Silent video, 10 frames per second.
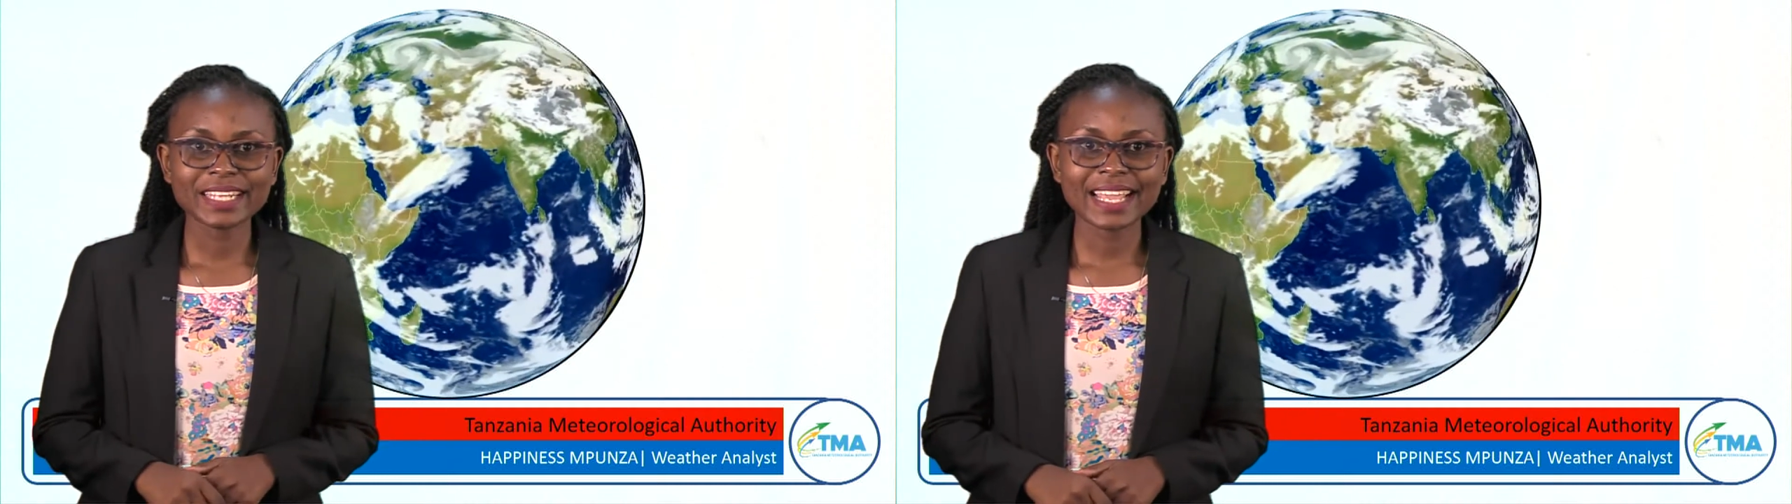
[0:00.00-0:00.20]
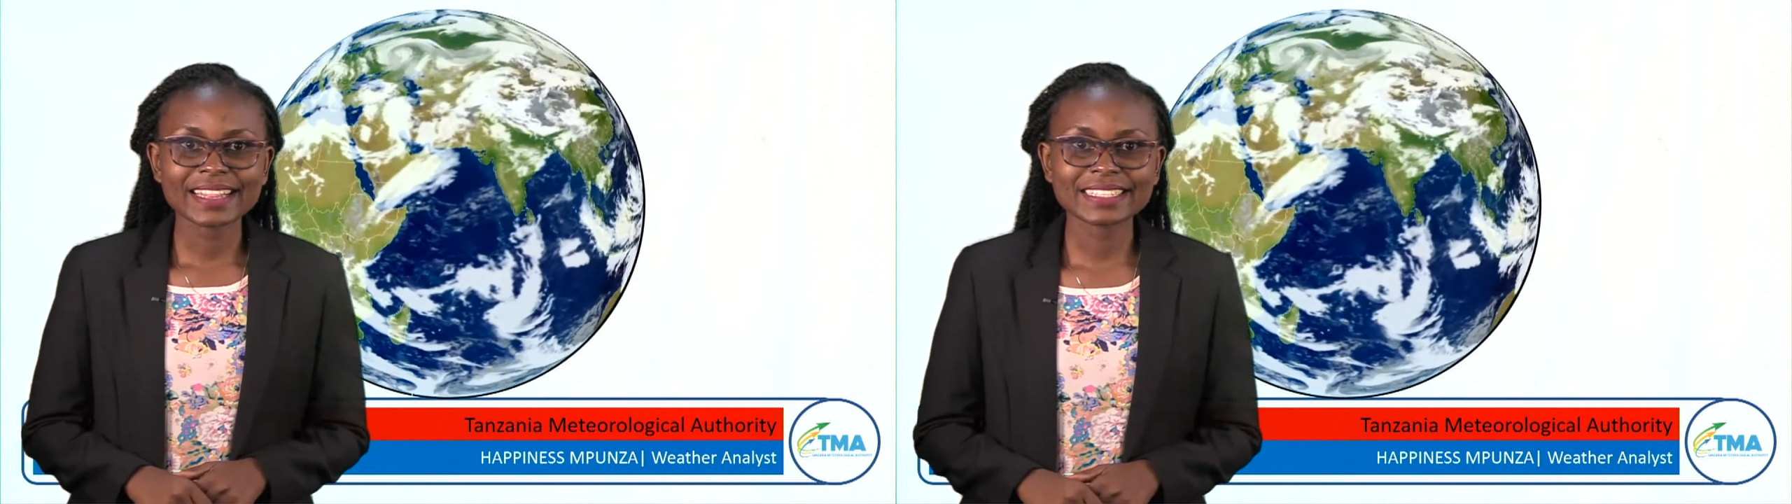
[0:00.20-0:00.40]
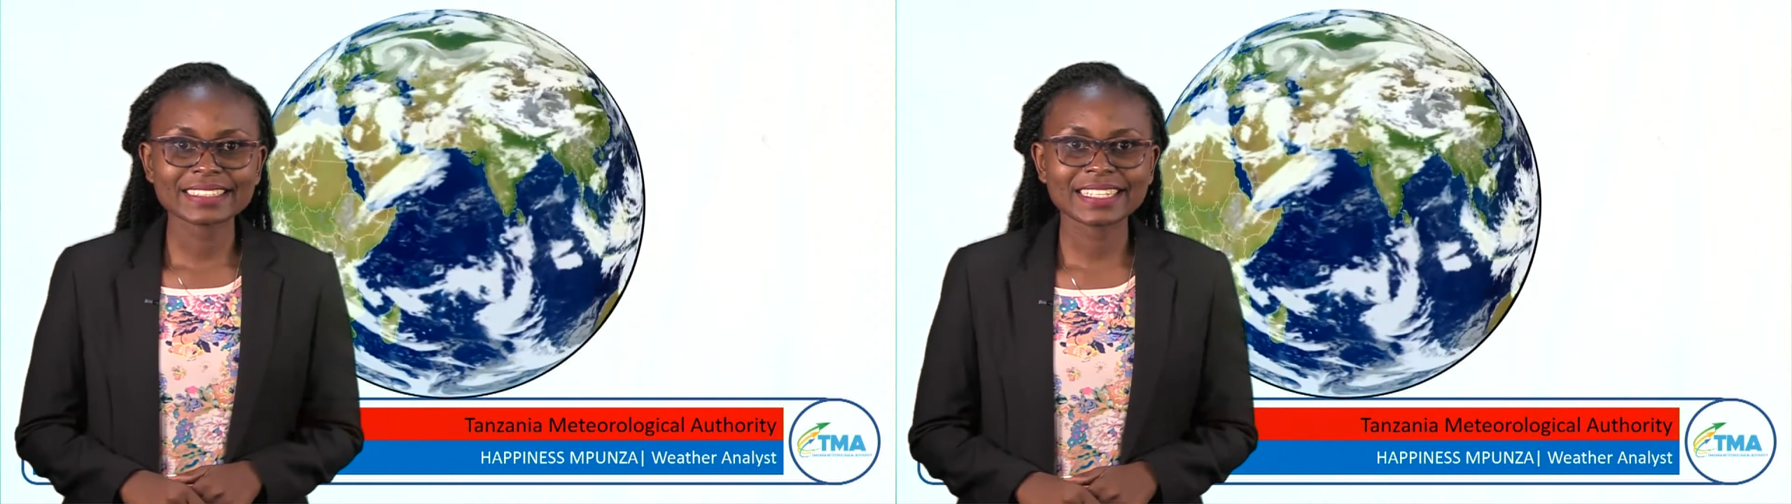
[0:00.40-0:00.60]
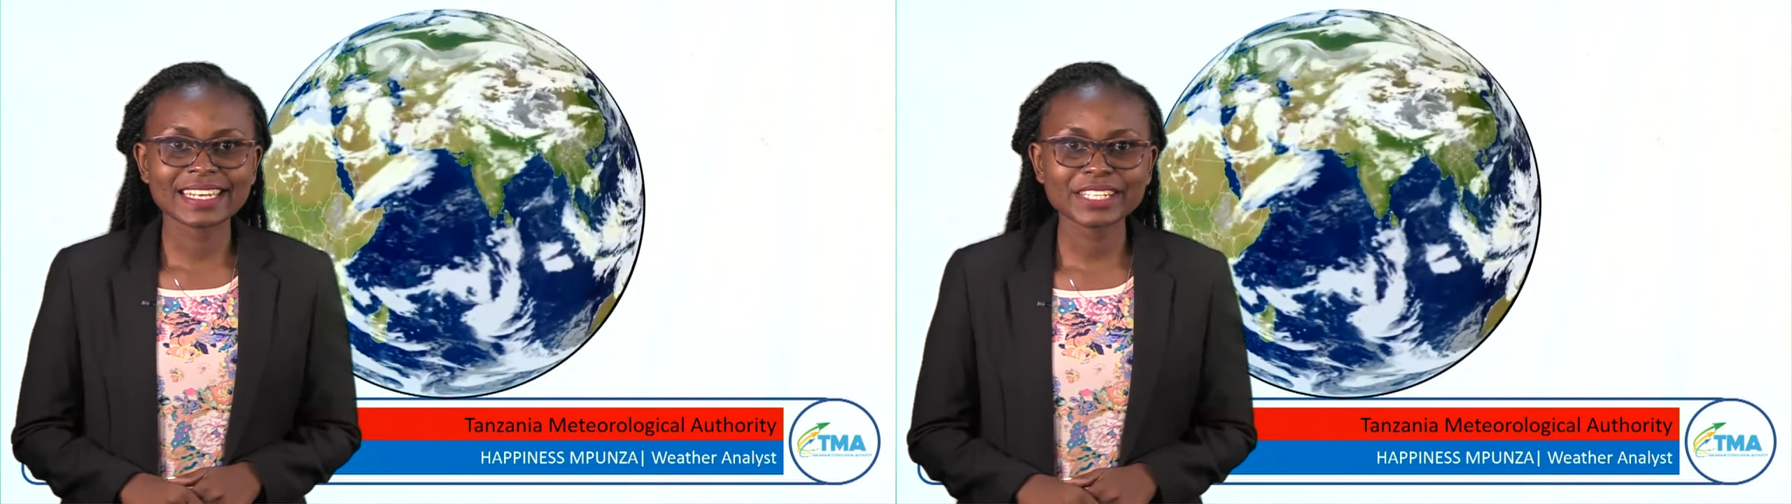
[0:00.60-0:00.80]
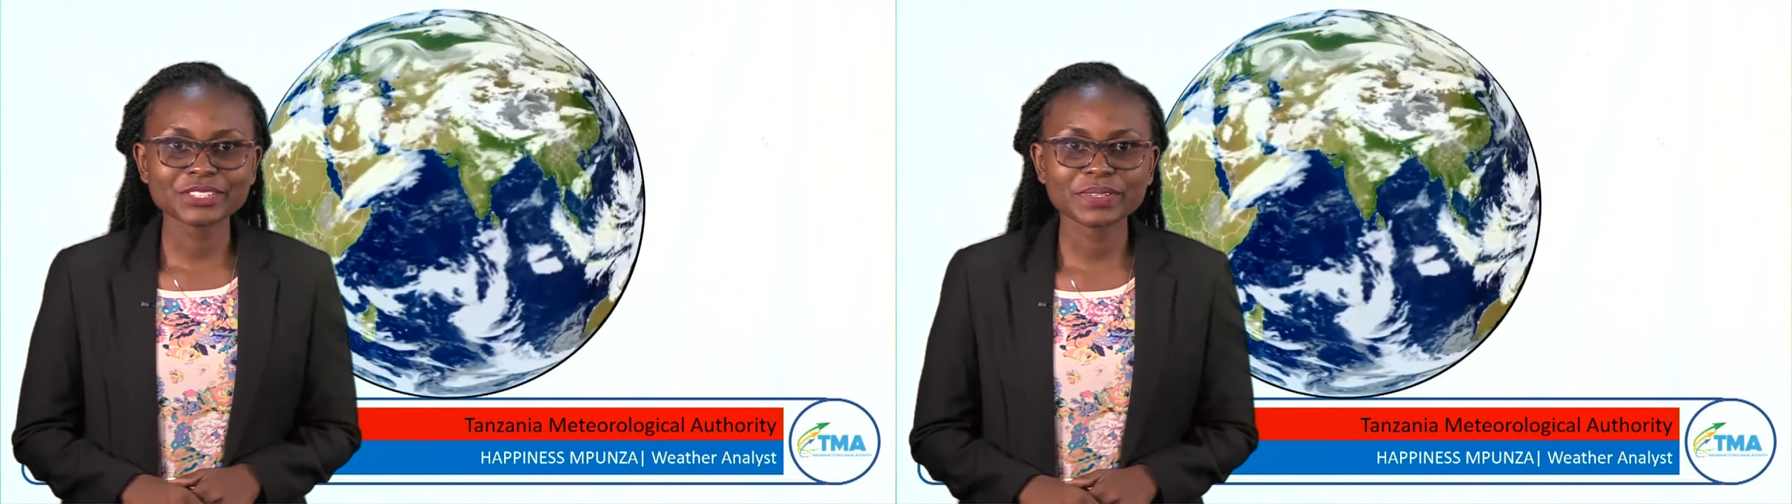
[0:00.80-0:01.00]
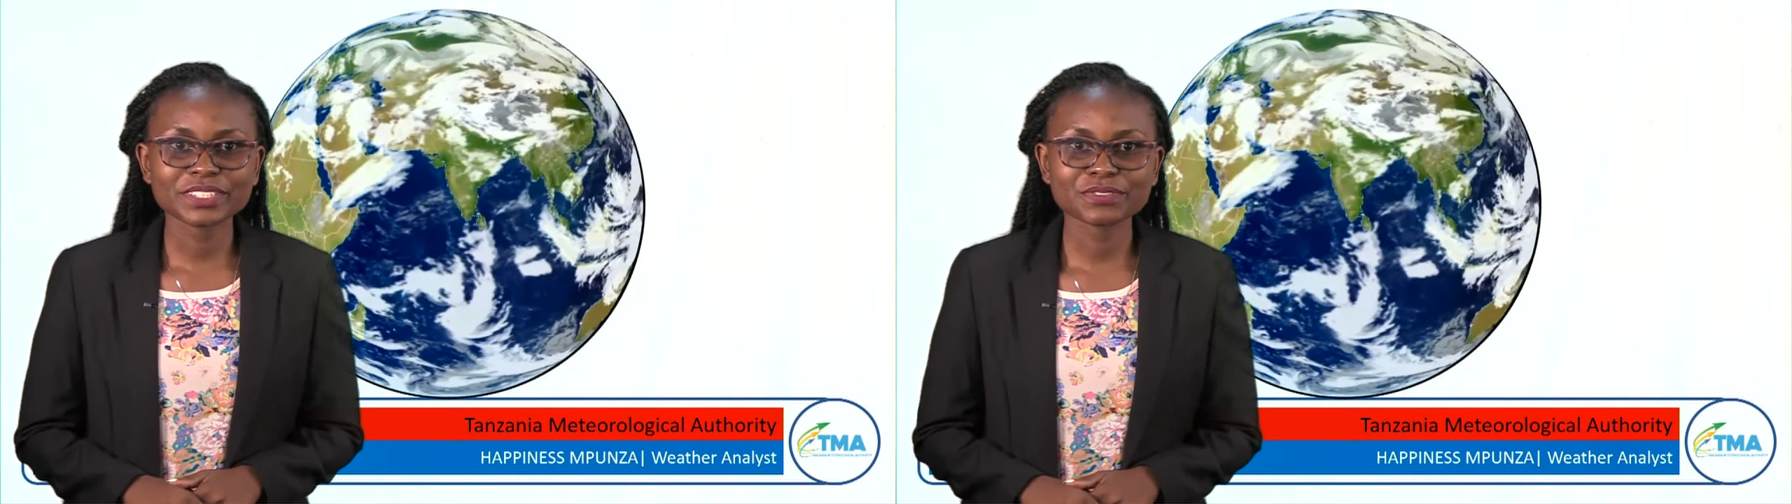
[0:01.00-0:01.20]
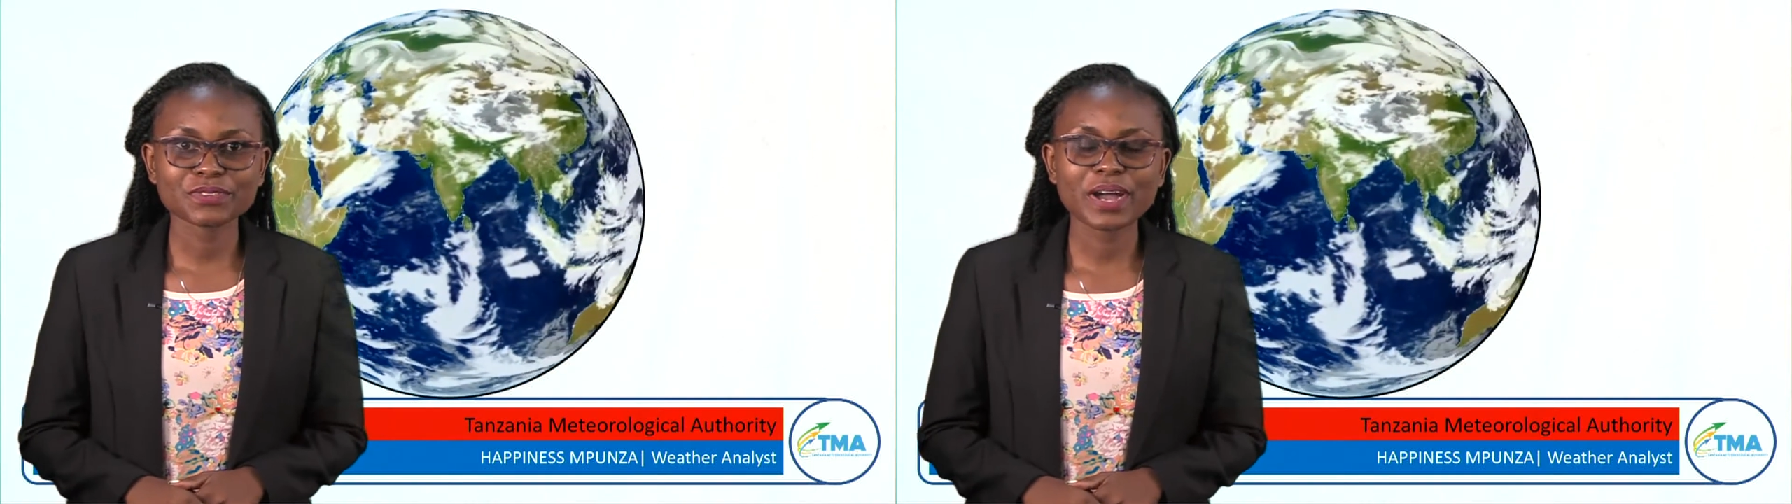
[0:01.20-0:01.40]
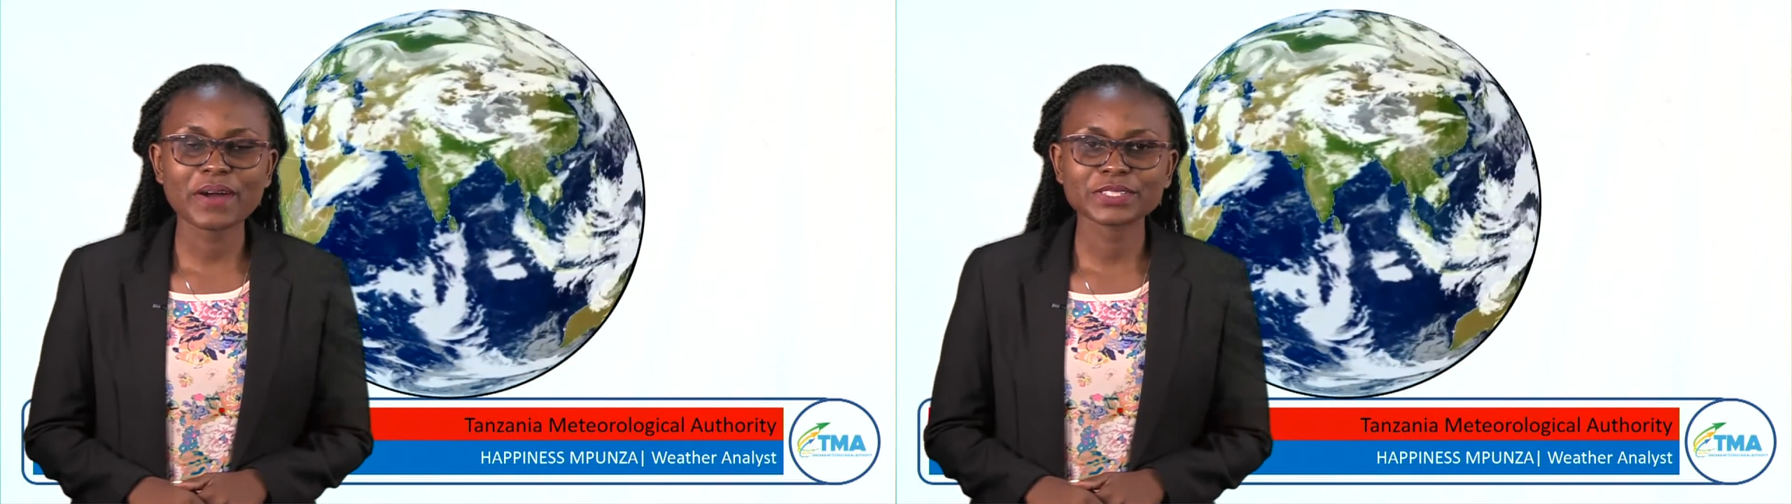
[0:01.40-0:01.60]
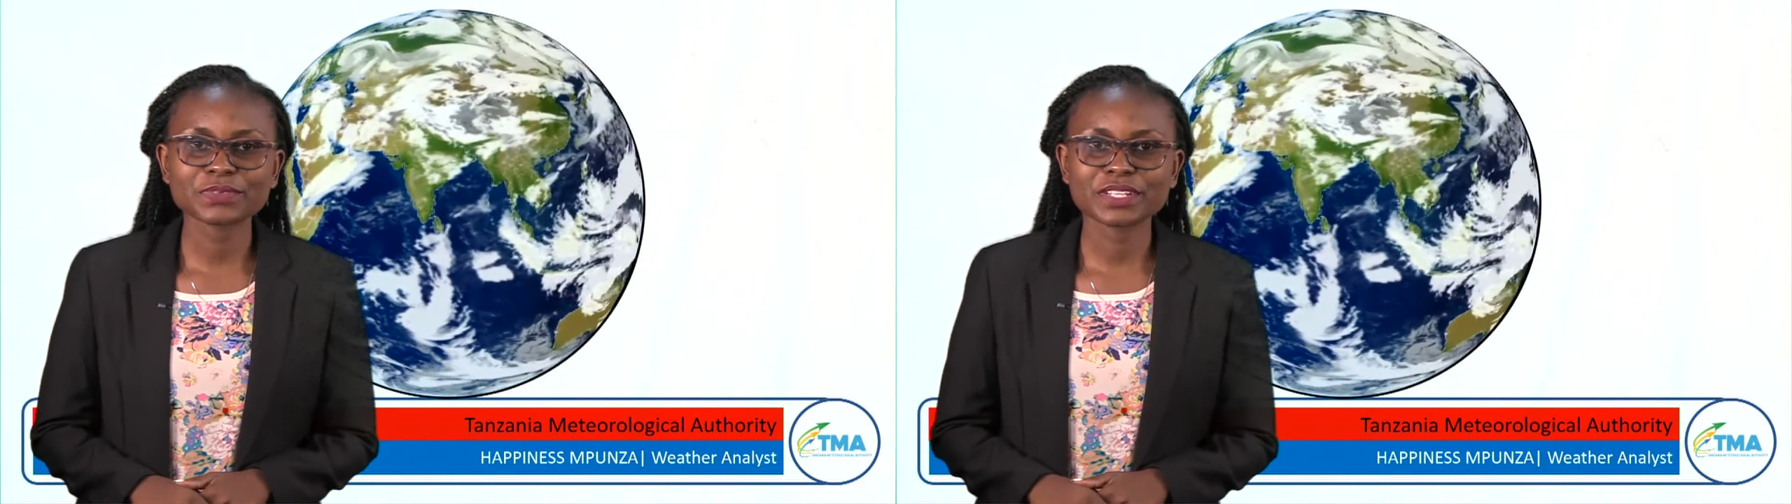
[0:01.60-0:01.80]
and this is the next 24 hours weather